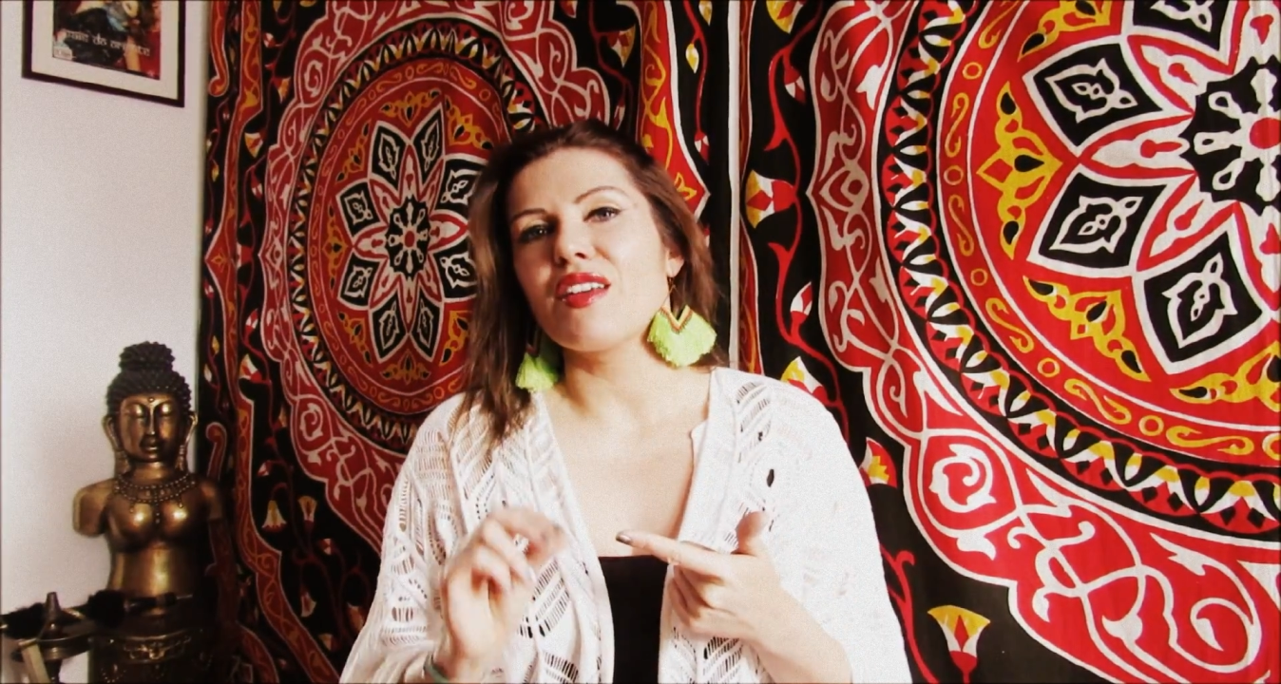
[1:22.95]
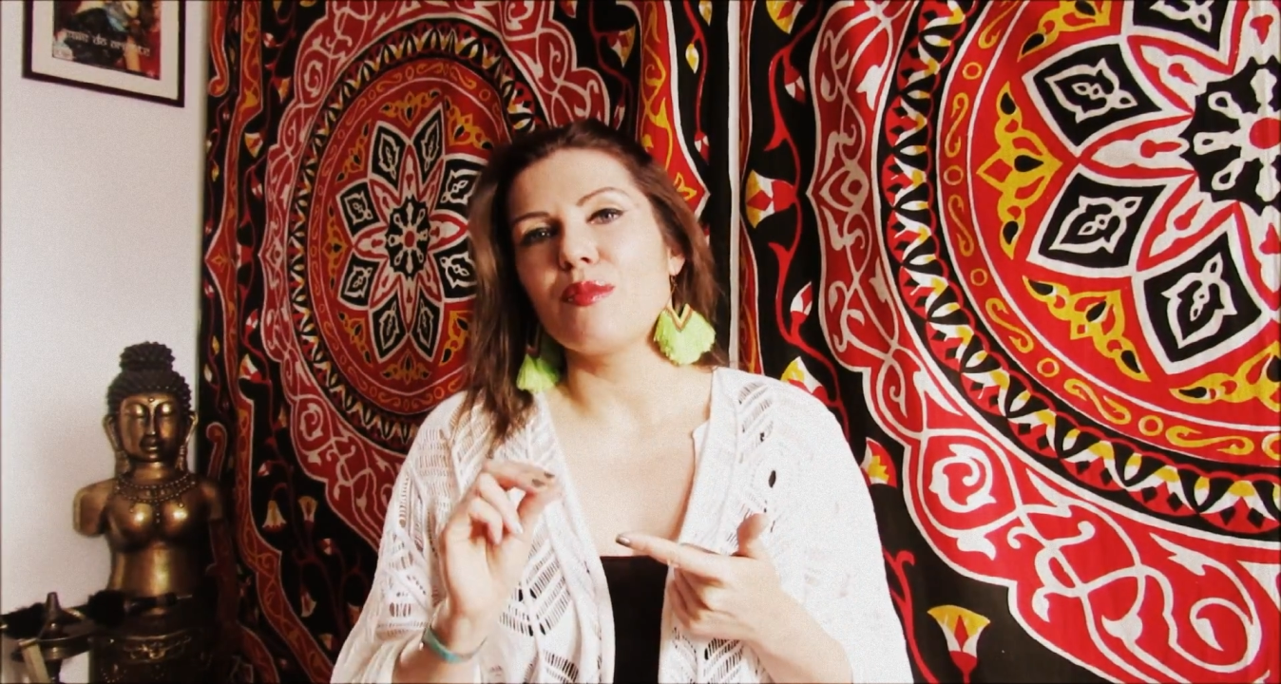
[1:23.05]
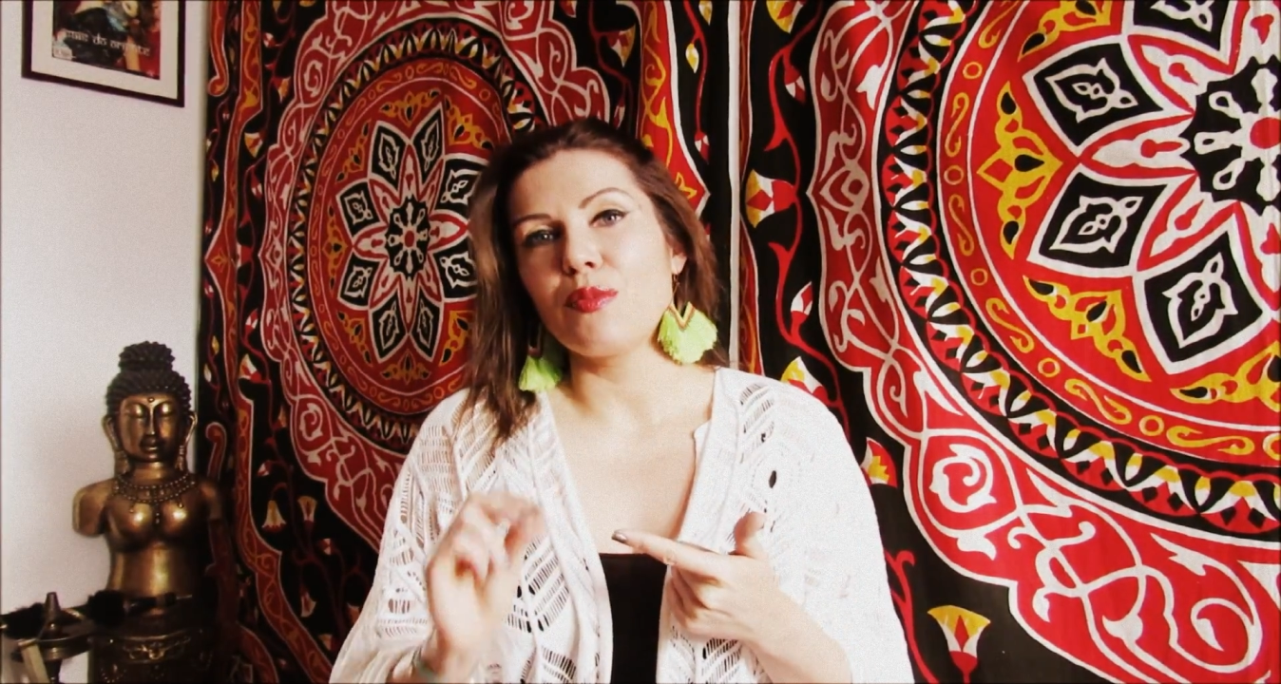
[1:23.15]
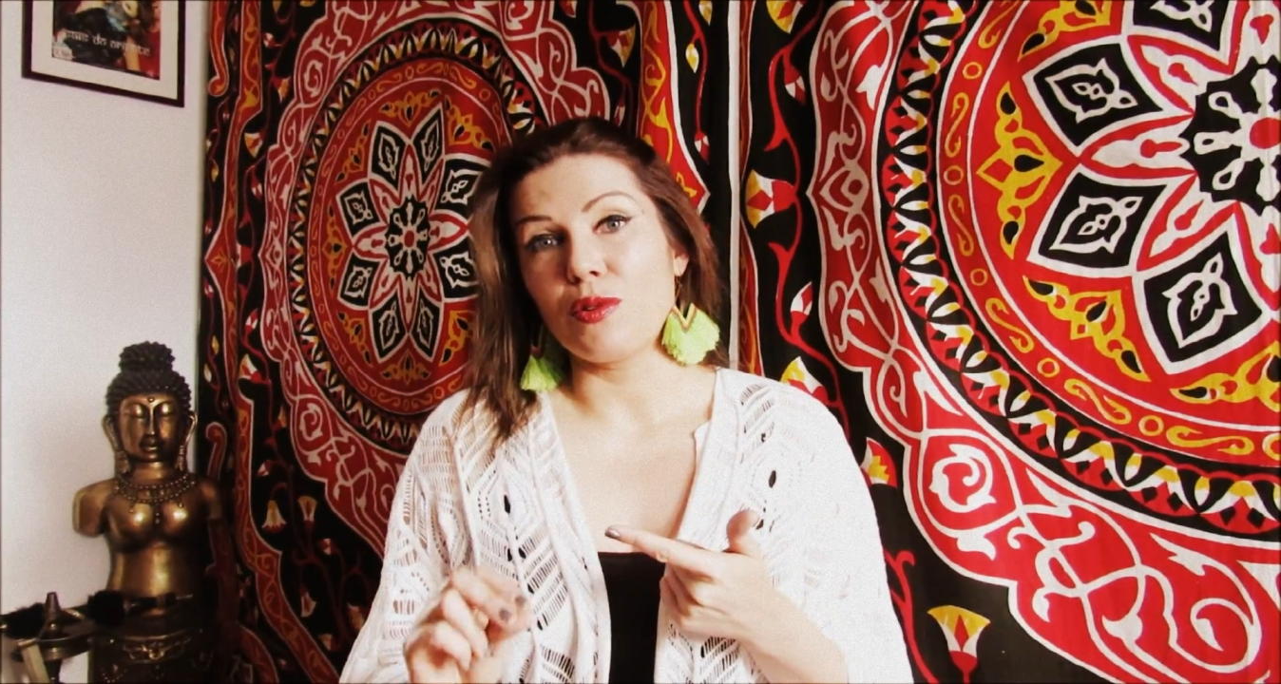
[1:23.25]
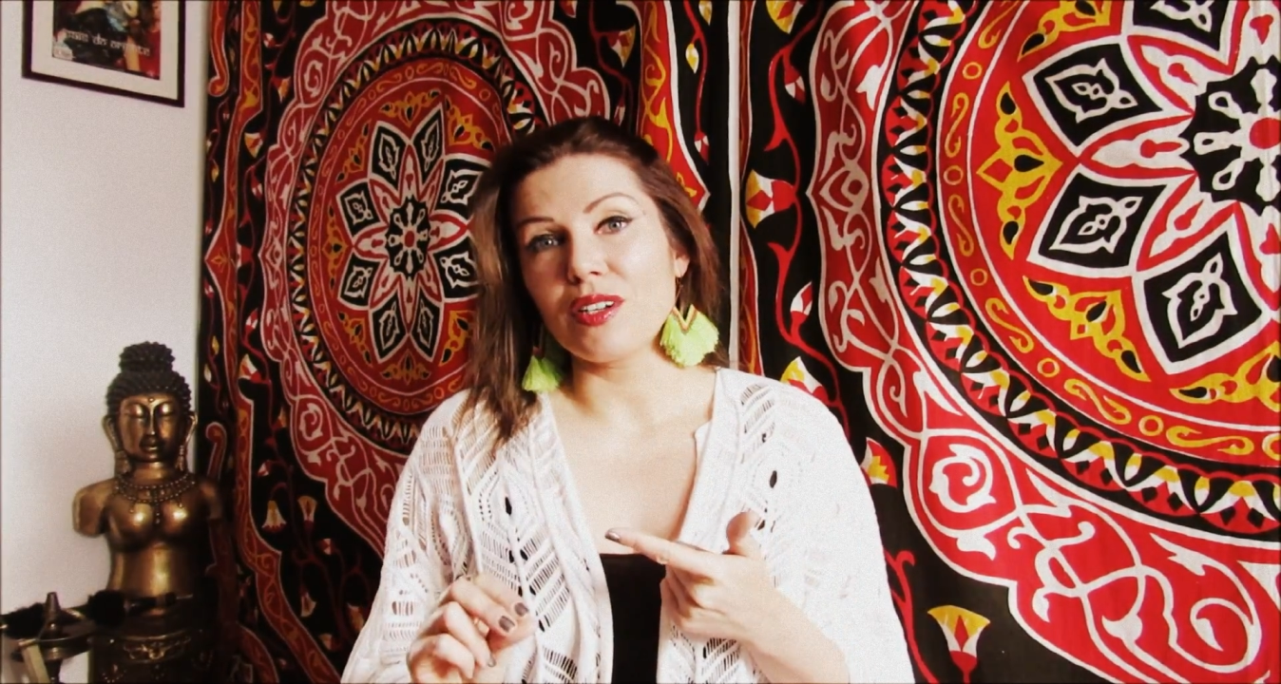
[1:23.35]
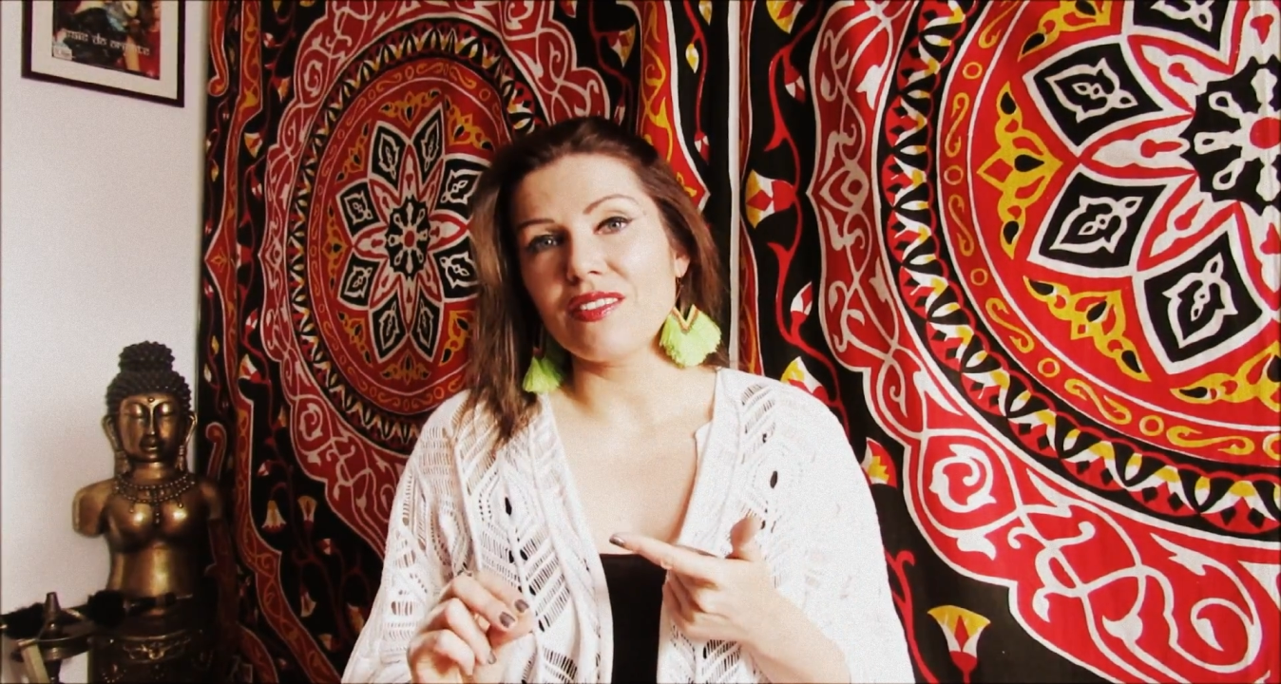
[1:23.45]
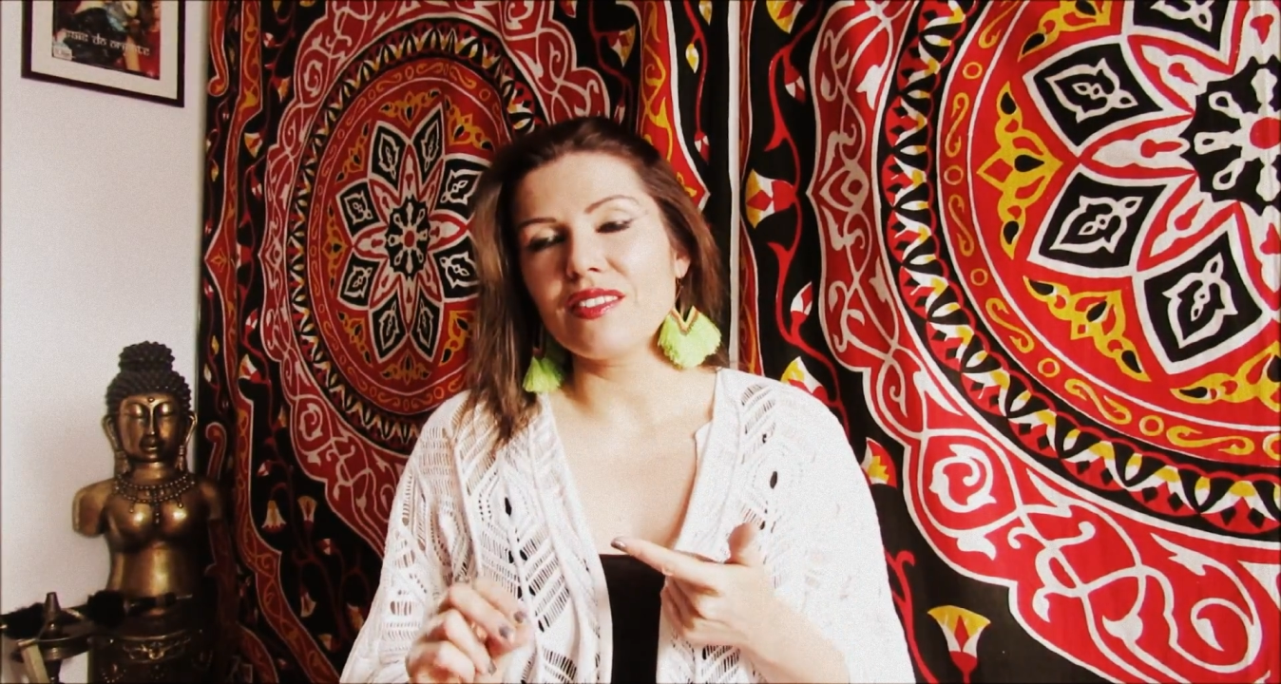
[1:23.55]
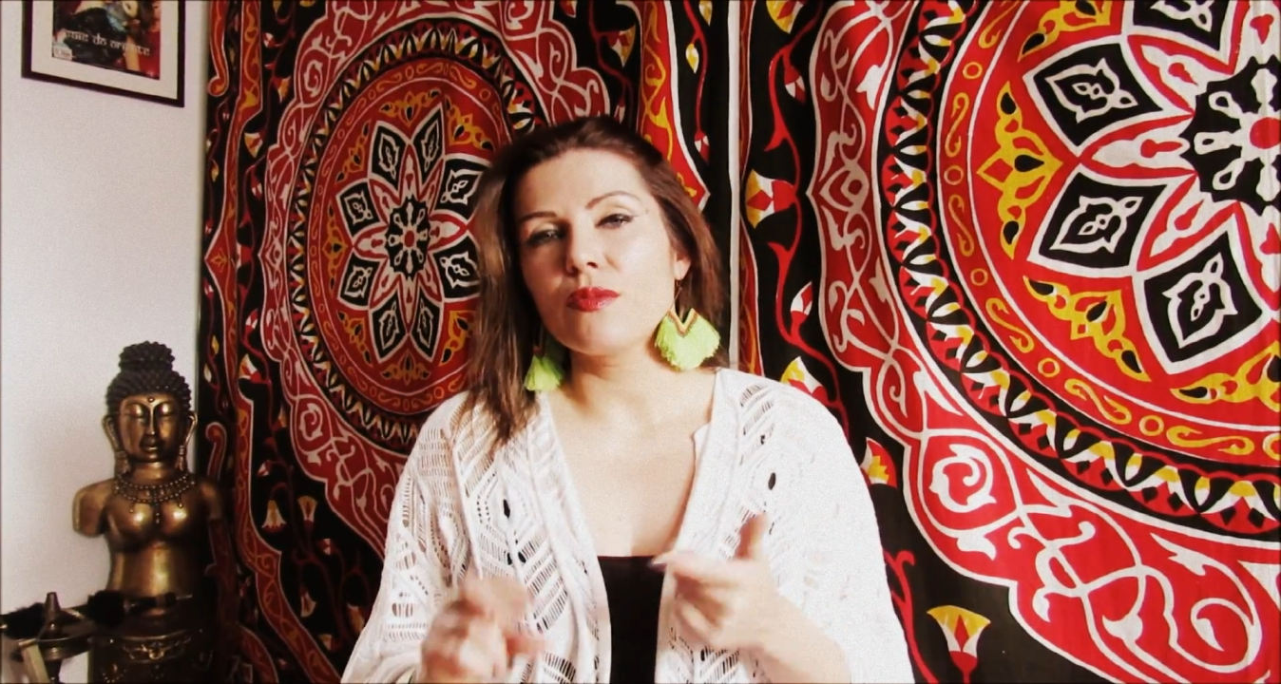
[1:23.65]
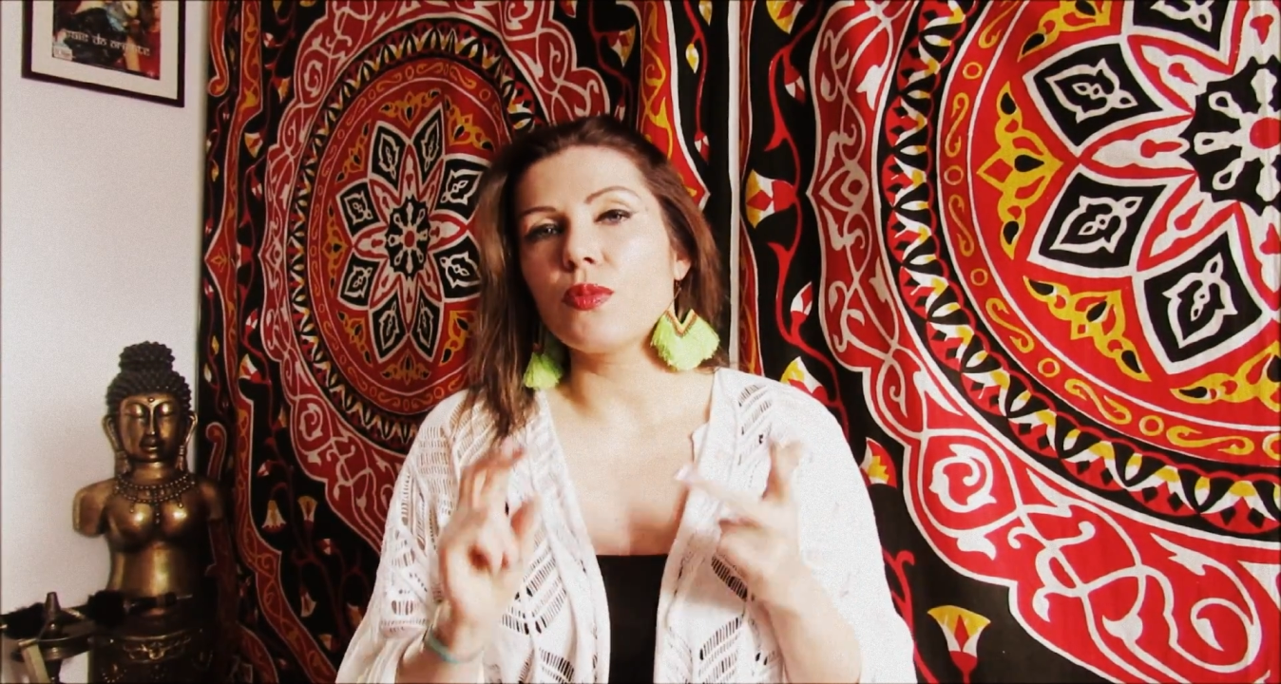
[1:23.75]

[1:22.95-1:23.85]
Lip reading: important.